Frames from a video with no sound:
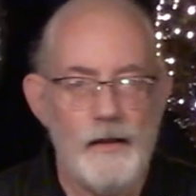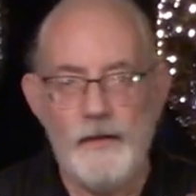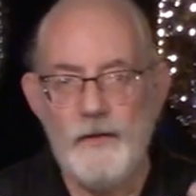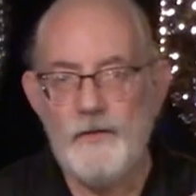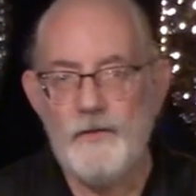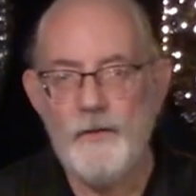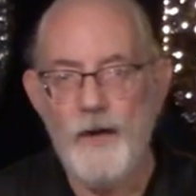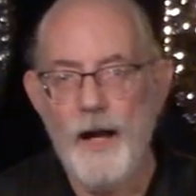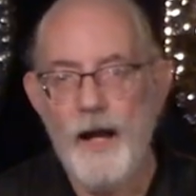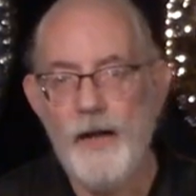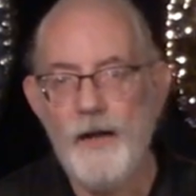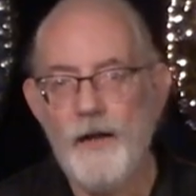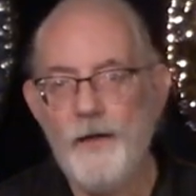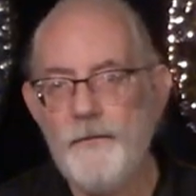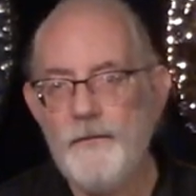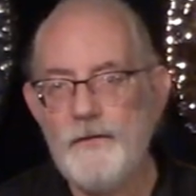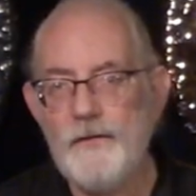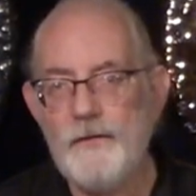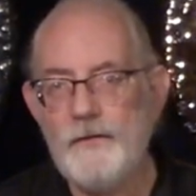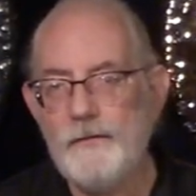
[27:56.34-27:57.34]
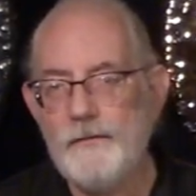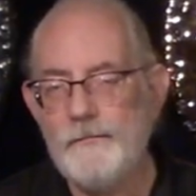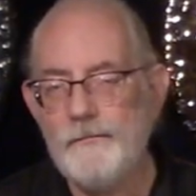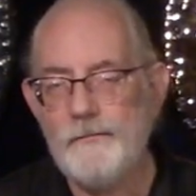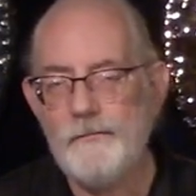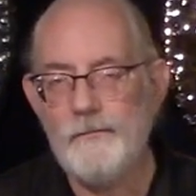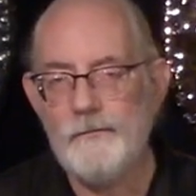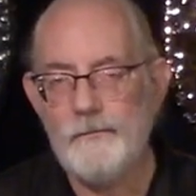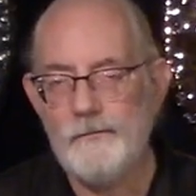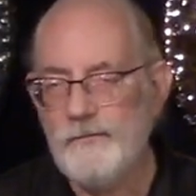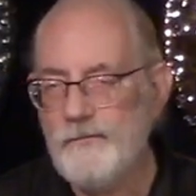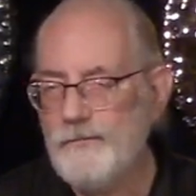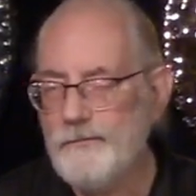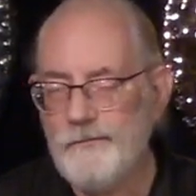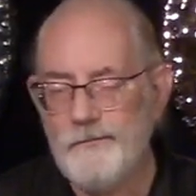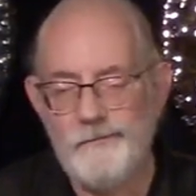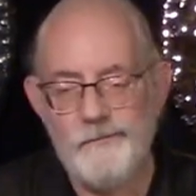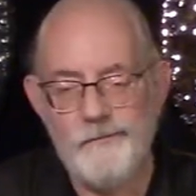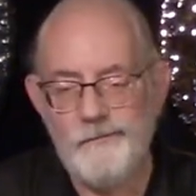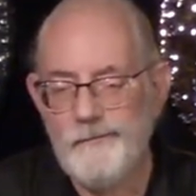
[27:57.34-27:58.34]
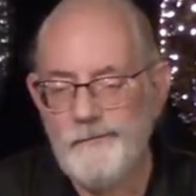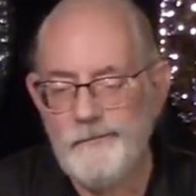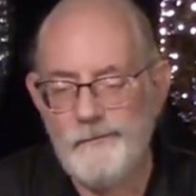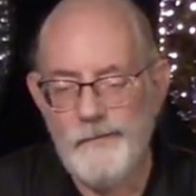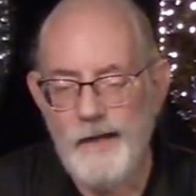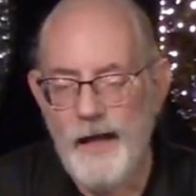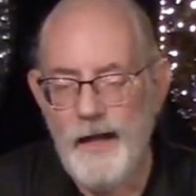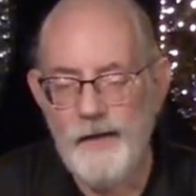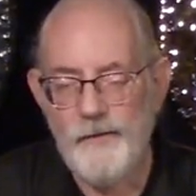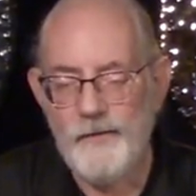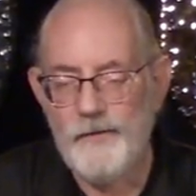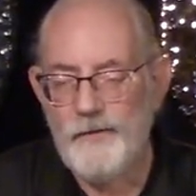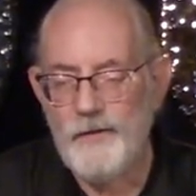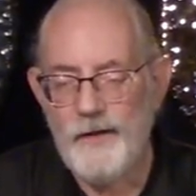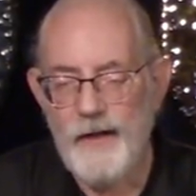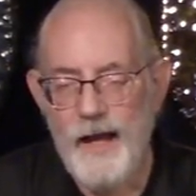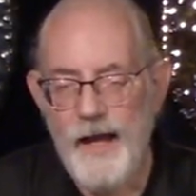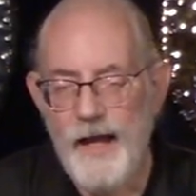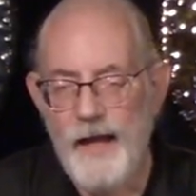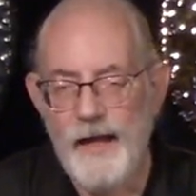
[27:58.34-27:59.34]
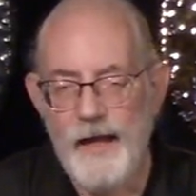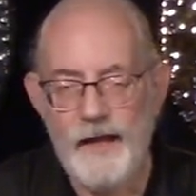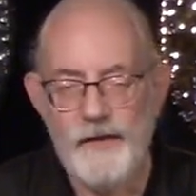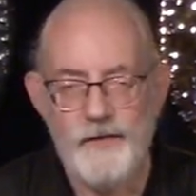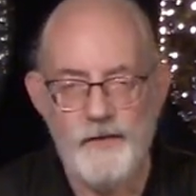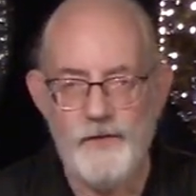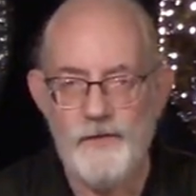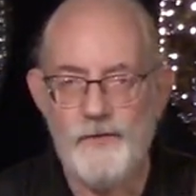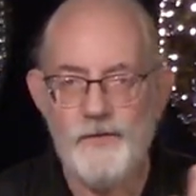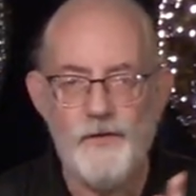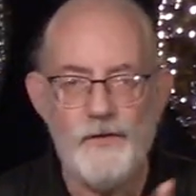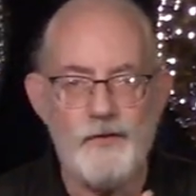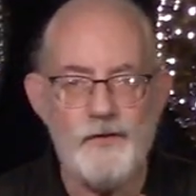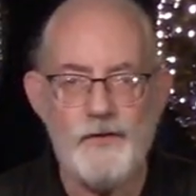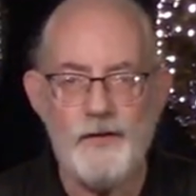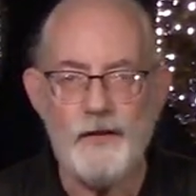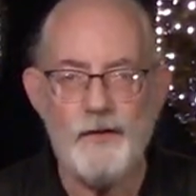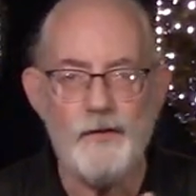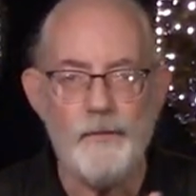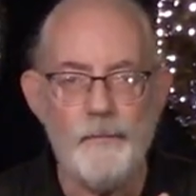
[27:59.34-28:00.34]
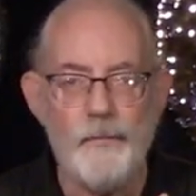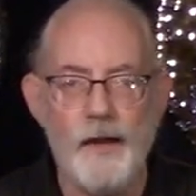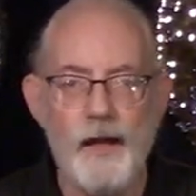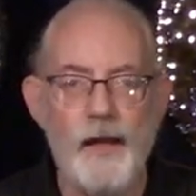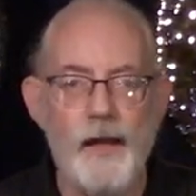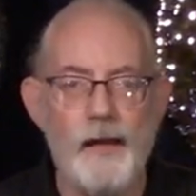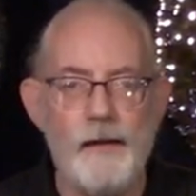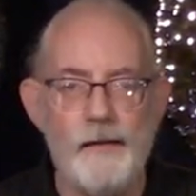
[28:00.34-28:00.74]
So I often, I have a good eye. I just usually sync them by,